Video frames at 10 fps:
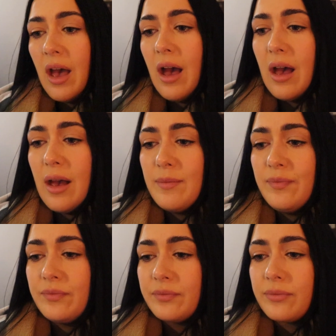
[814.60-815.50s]

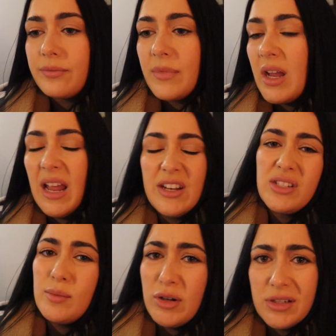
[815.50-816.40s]
like,
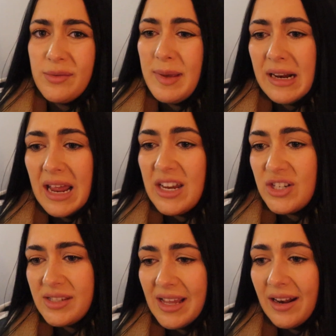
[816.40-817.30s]
just apologized for being late, and
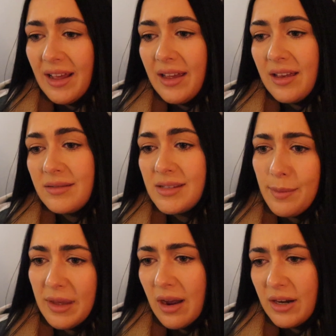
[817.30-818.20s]
just said, like,
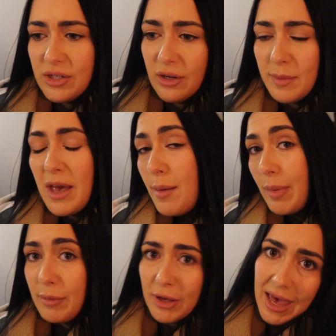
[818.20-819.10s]
something kind of shook me up,
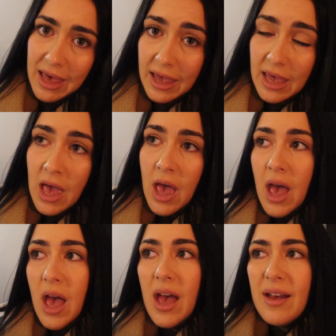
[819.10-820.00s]
I'm okay,
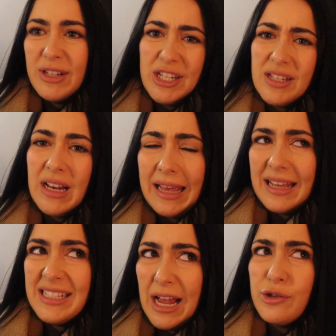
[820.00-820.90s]
which,
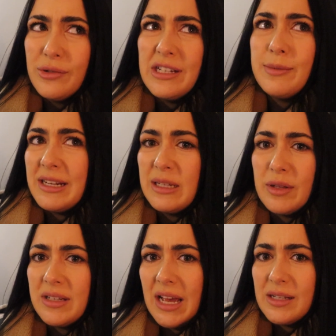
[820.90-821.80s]
like, sounds really dramatic,
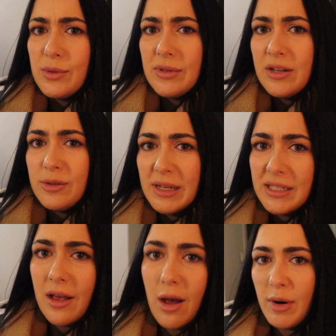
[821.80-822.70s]
but the text wasn't that
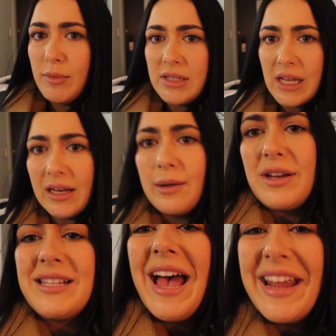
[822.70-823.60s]
dramatic, I can't remember exactly
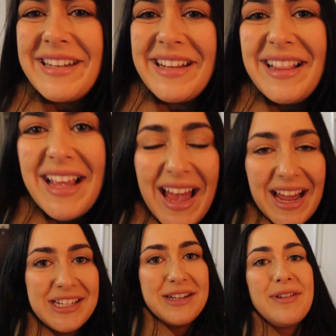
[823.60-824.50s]
what I said,
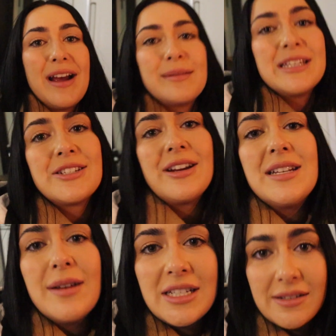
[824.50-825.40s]
and she rang me
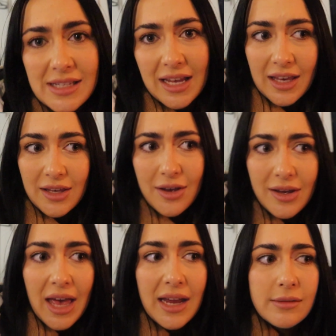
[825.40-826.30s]
straight away, and she was like, are you
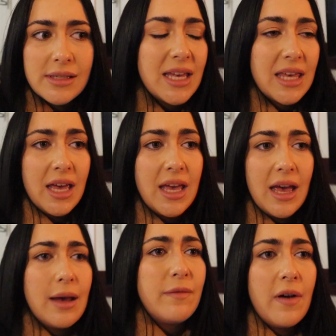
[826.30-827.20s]
okay, and I was like,
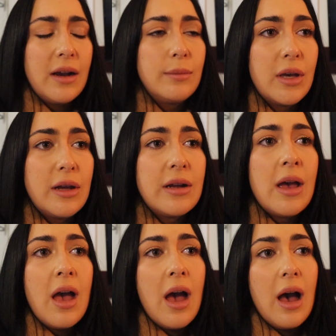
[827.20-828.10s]
yeah, I'm fine, I'm good.
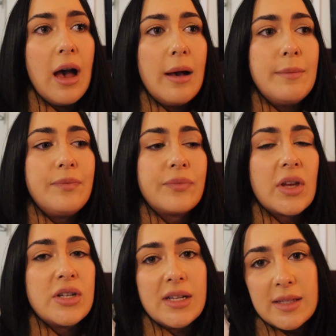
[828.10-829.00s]
I
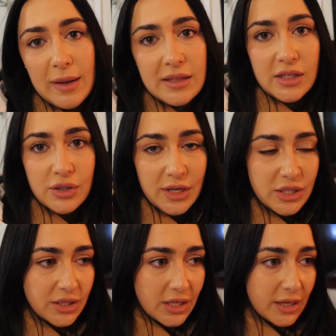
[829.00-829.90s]
just explained the
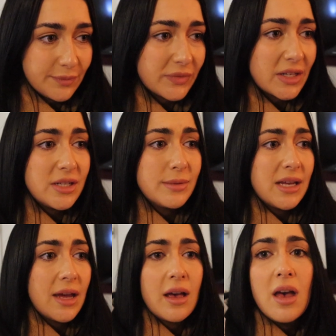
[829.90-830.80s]
situation to her and she was
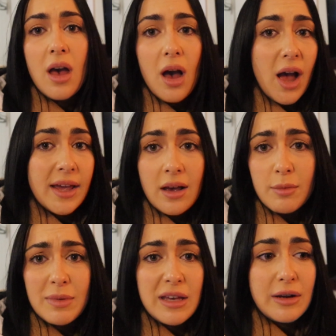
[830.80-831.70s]
like, I can come
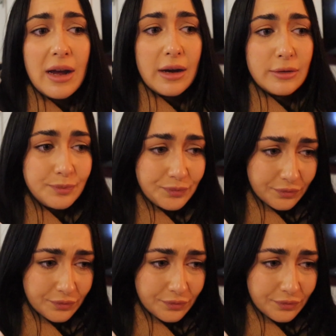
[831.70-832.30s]
and meet you now.